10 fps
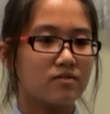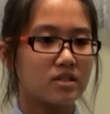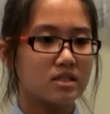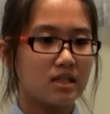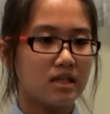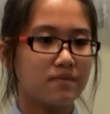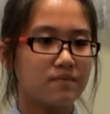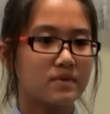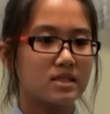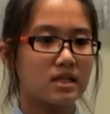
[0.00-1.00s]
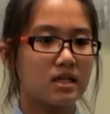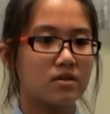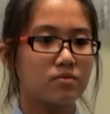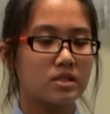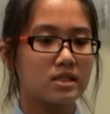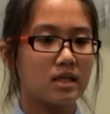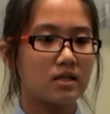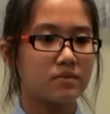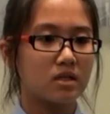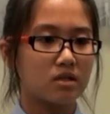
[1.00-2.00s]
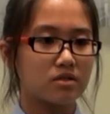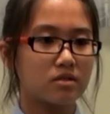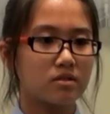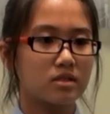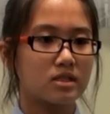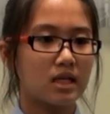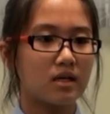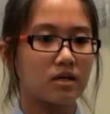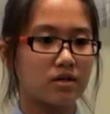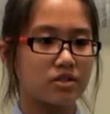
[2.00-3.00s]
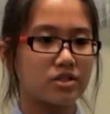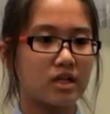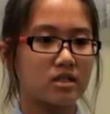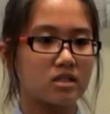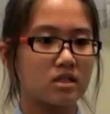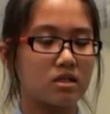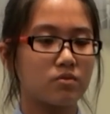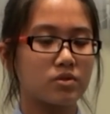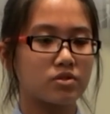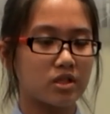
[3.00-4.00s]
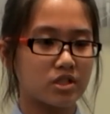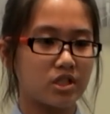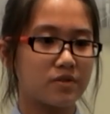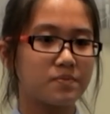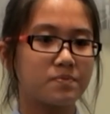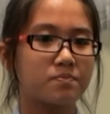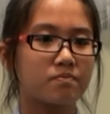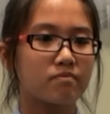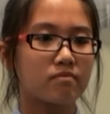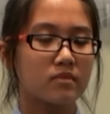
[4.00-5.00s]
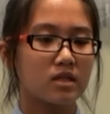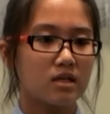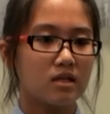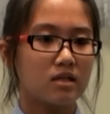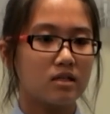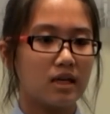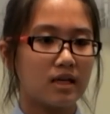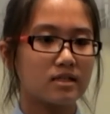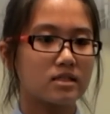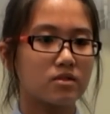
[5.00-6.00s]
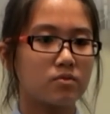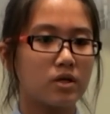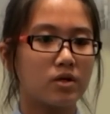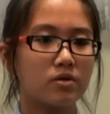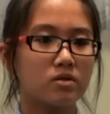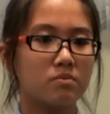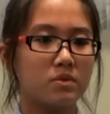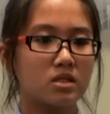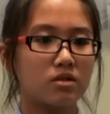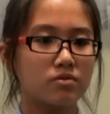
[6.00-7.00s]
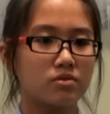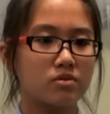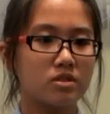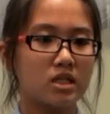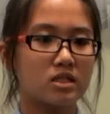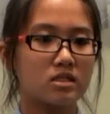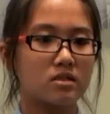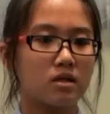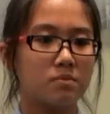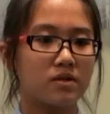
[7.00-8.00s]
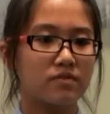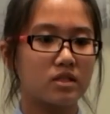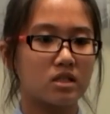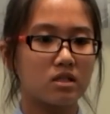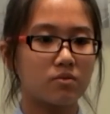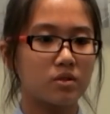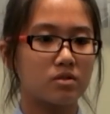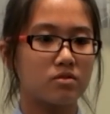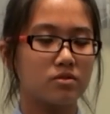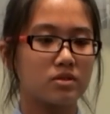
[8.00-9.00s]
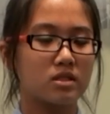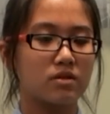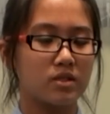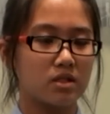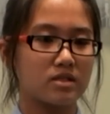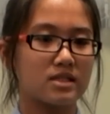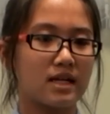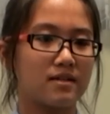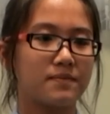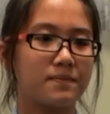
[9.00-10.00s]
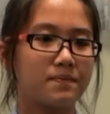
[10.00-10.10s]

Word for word: Firstly, set up, we set up, the set up and construct the turning wheel structure. Next, we hold the meter rule just above the turning wheel using the retort stand.